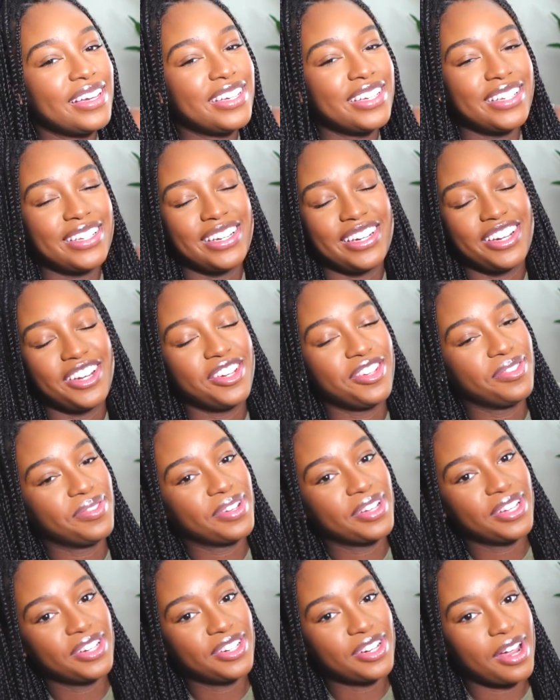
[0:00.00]
just didn't do a
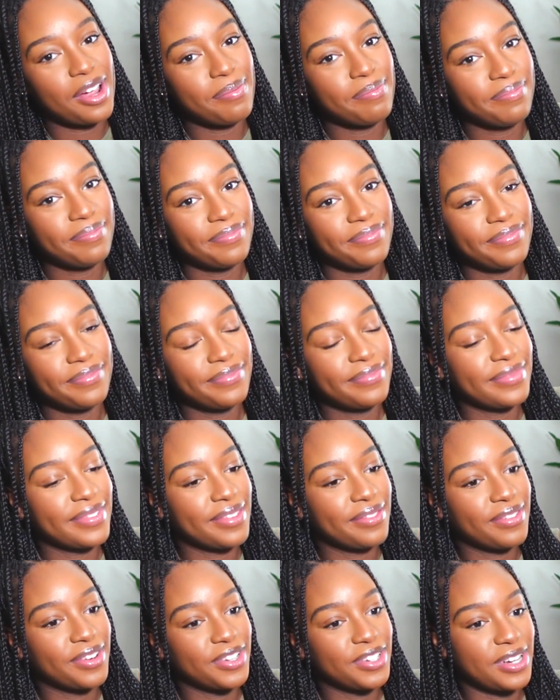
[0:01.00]
good job
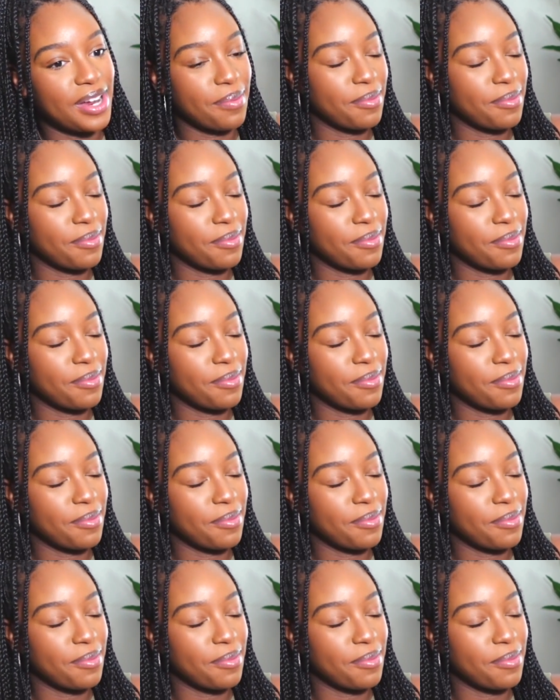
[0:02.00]
first time